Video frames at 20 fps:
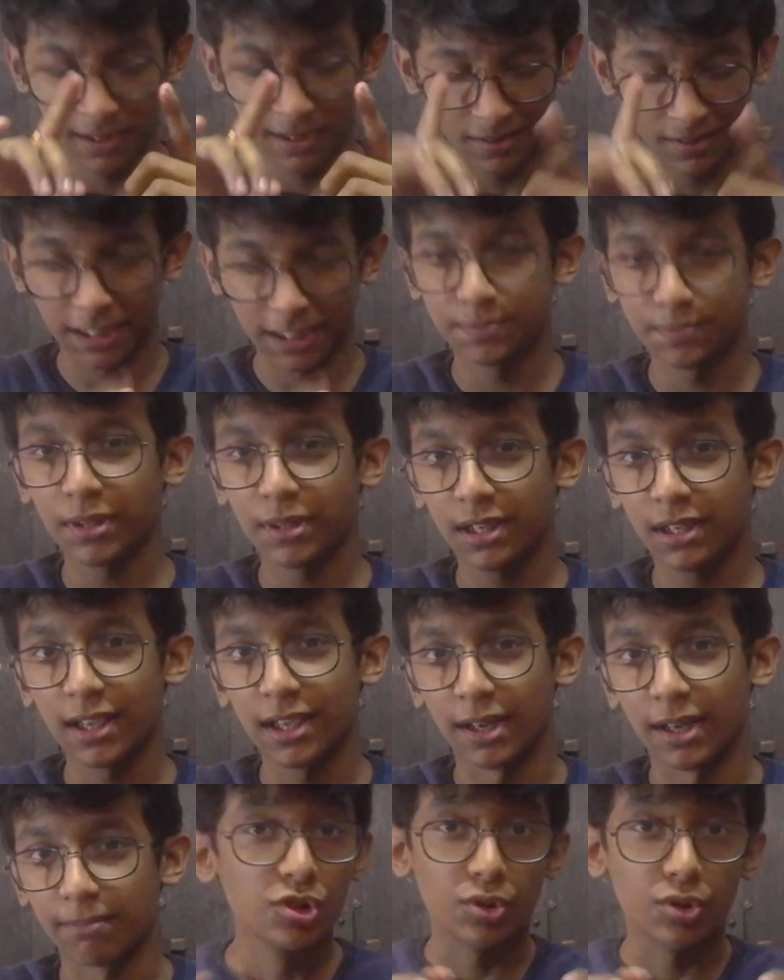crispy
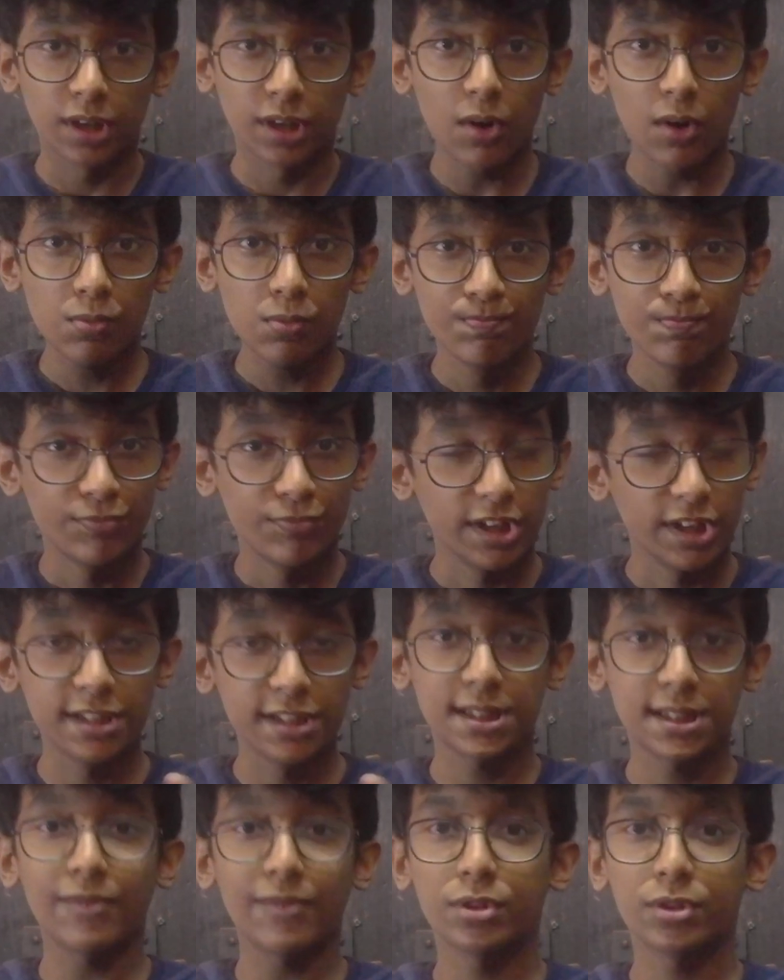clear. So now
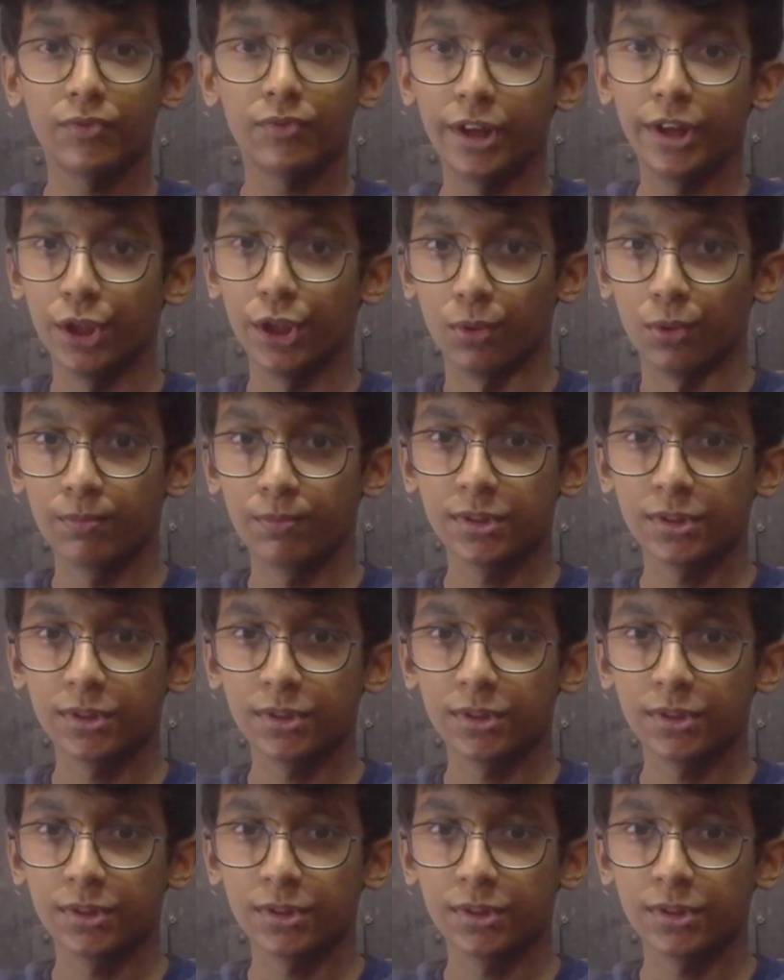it's time for the video.